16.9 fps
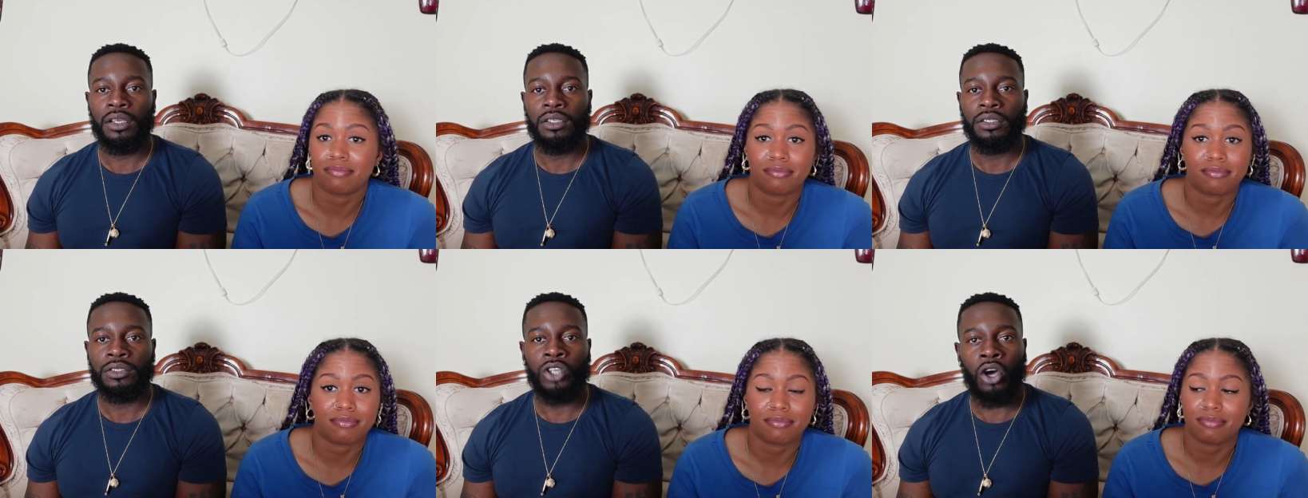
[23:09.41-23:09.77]

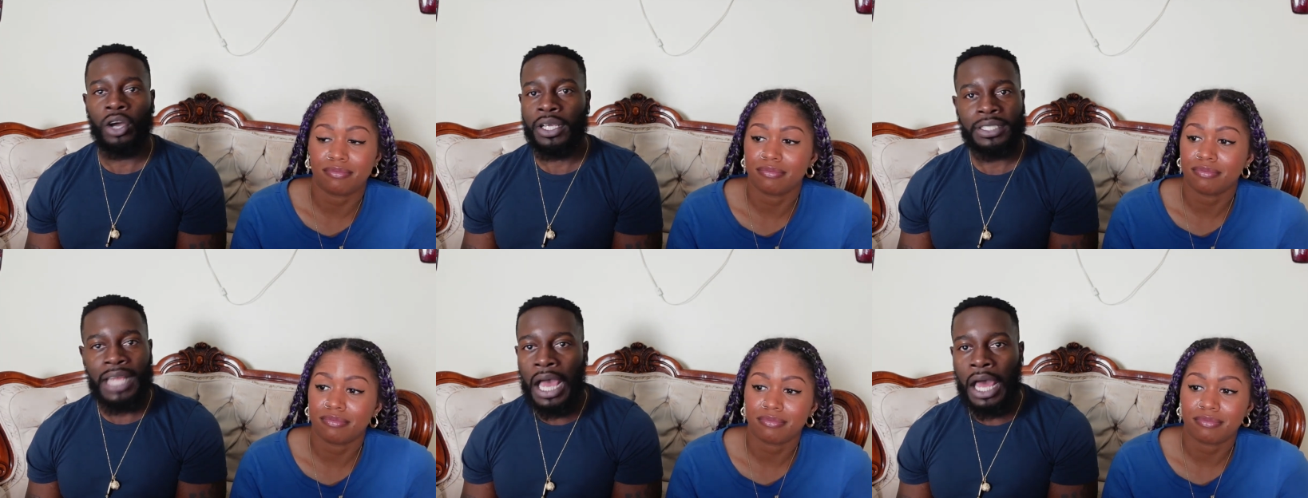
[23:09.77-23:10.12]

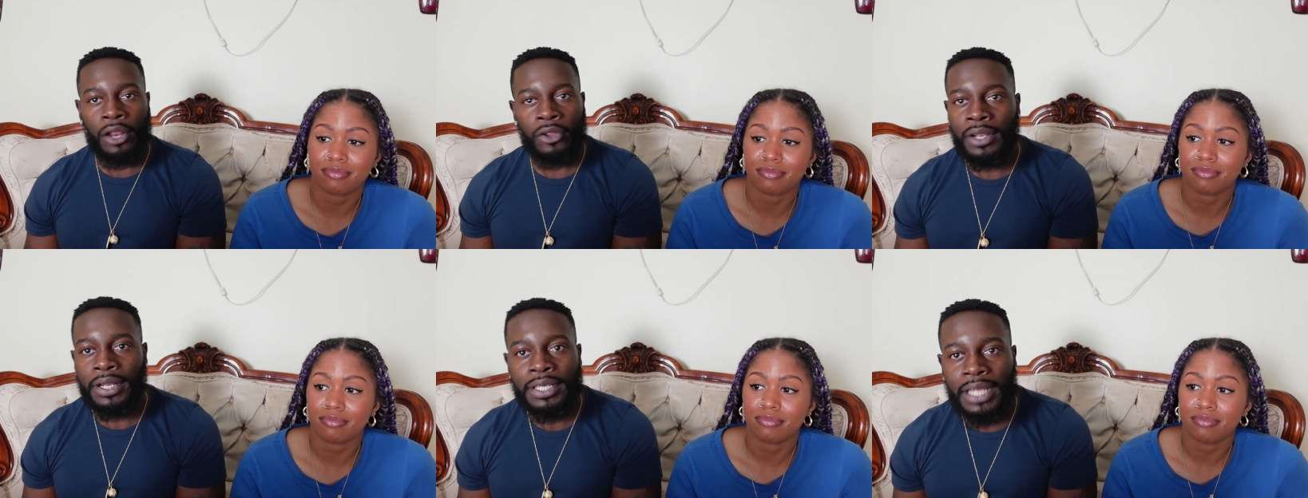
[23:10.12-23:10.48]
Speaker 1: Talking down
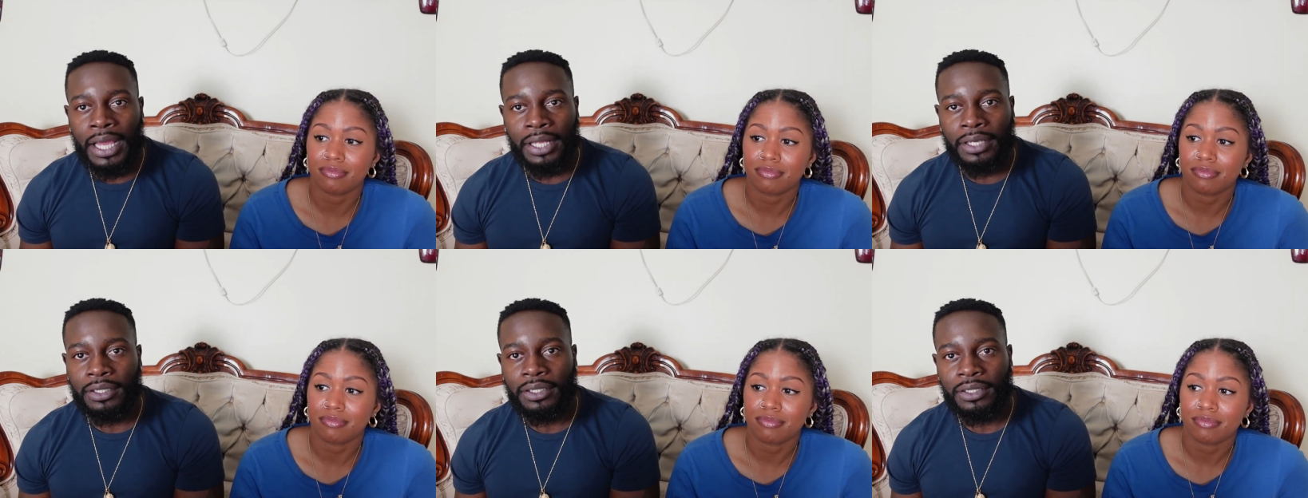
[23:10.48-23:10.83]
on the
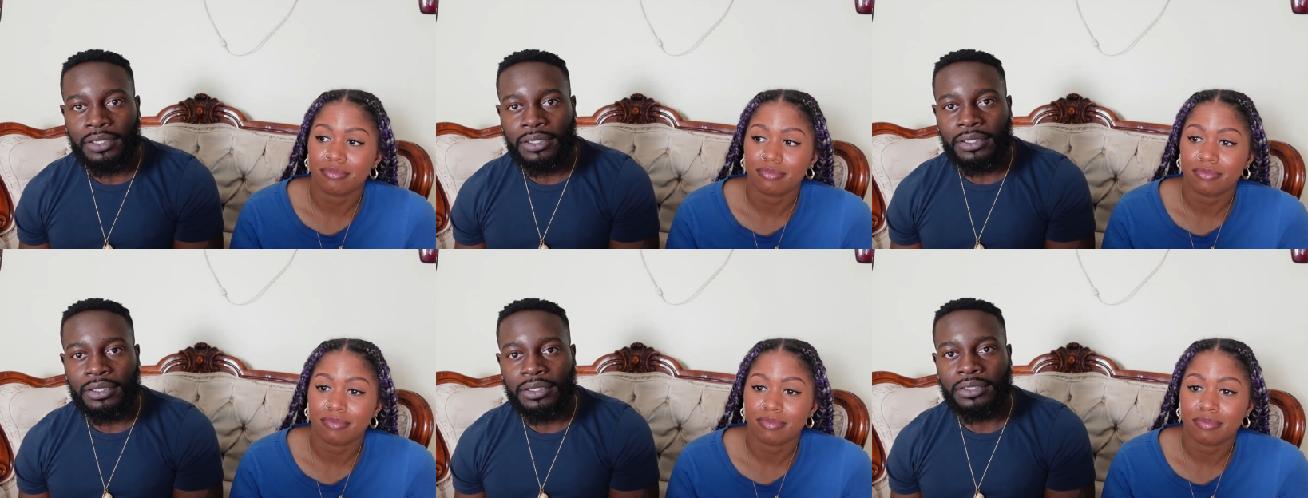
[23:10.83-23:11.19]
dead.
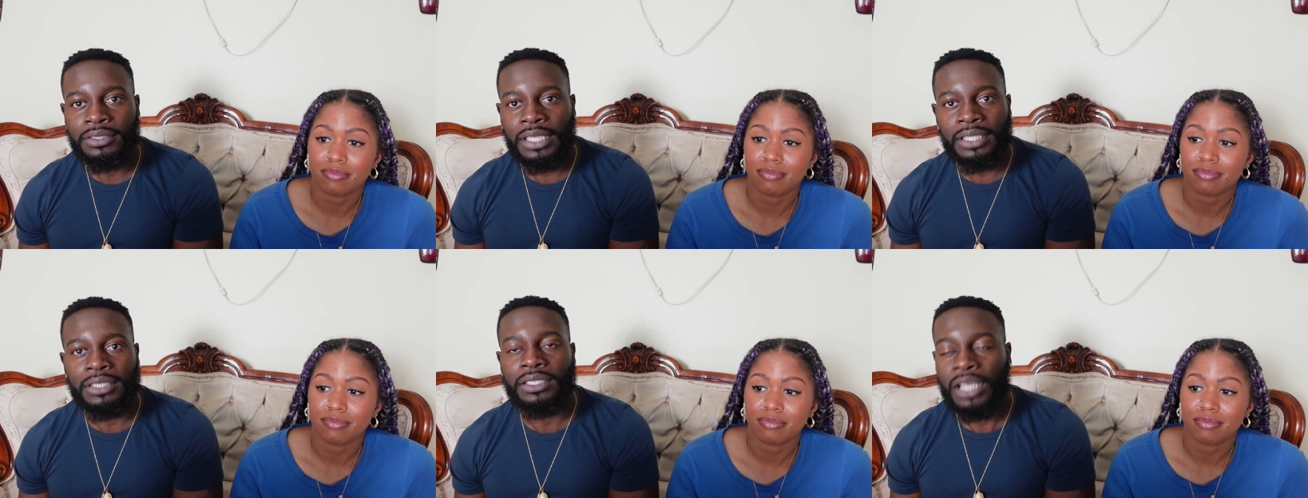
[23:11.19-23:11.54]

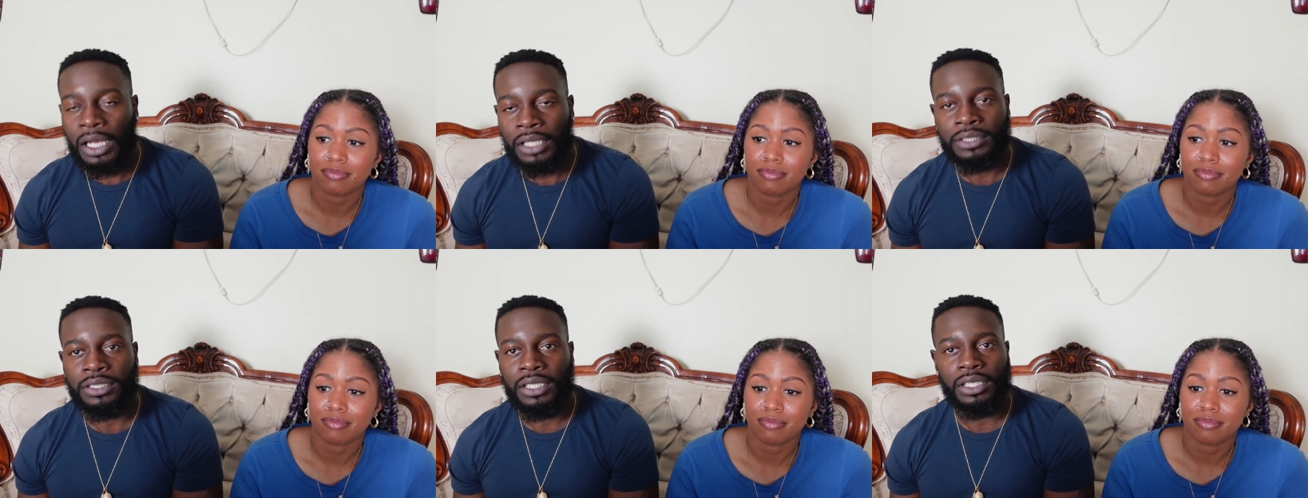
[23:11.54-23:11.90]

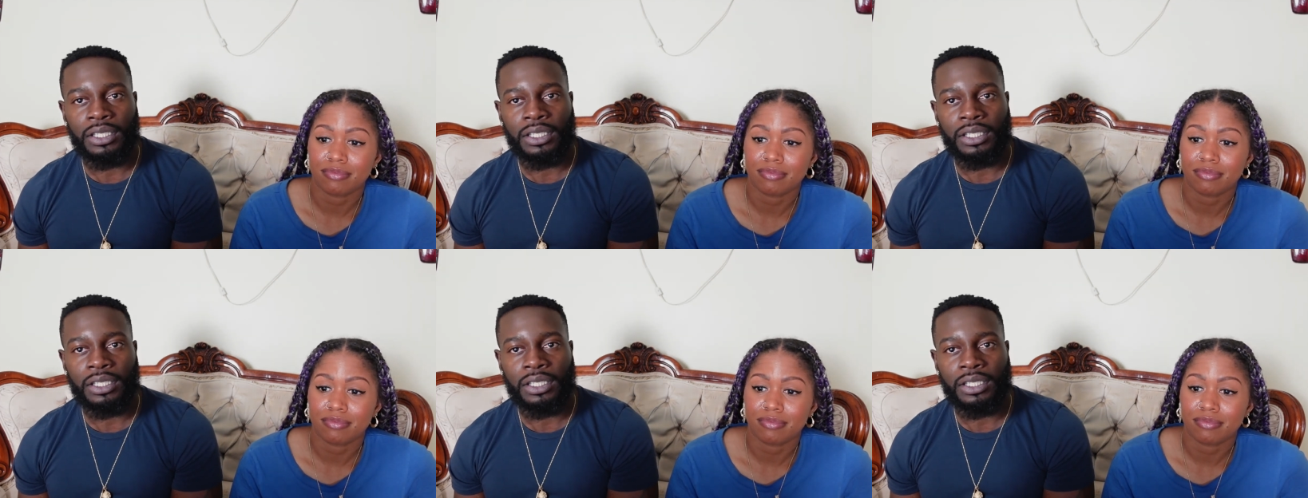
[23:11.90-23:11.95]
Disgusting.